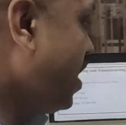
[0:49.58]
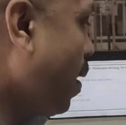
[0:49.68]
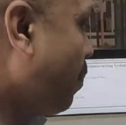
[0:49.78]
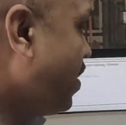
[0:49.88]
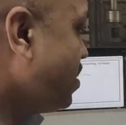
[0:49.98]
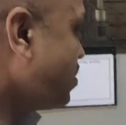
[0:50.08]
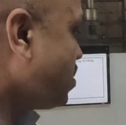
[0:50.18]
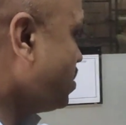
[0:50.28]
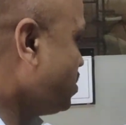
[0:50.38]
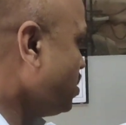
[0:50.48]
The apparatus
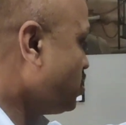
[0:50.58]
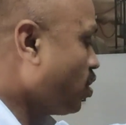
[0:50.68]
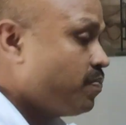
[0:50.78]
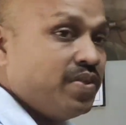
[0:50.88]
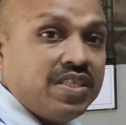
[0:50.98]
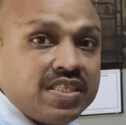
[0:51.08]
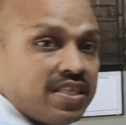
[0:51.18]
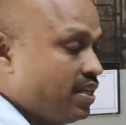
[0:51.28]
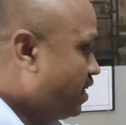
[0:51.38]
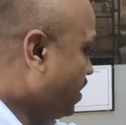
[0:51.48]
consists of
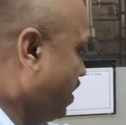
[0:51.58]
this